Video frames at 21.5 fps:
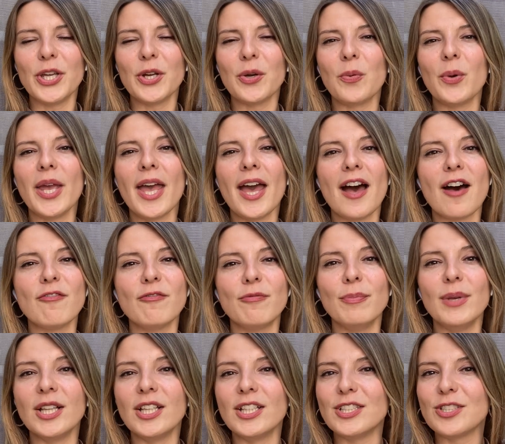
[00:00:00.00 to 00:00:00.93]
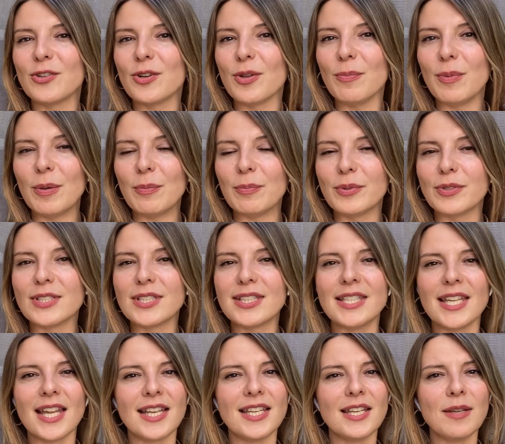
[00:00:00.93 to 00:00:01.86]
Here we have military people
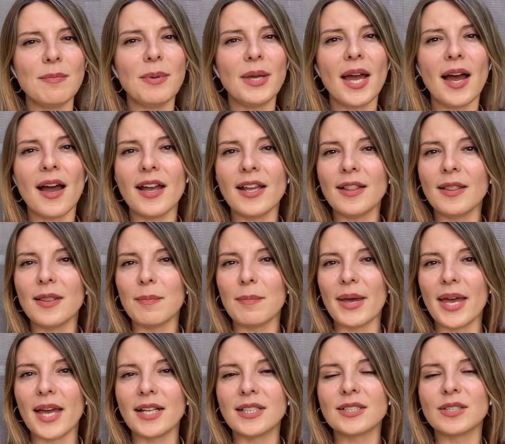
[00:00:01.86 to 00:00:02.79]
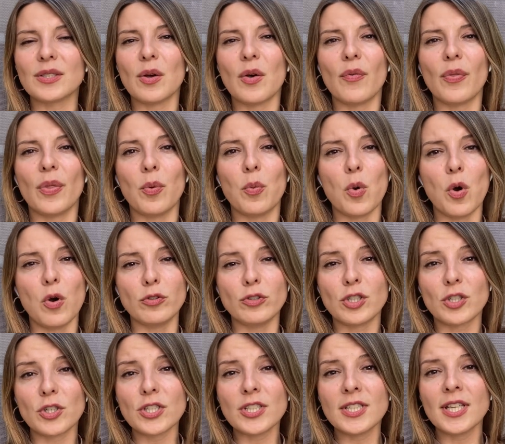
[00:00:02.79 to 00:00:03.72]
standing behind the backs of the
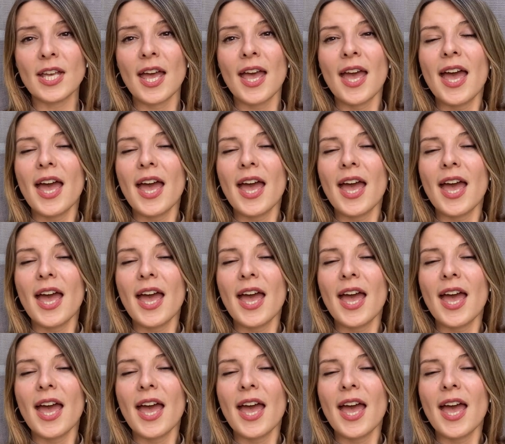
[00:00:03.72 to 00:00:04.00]
voters,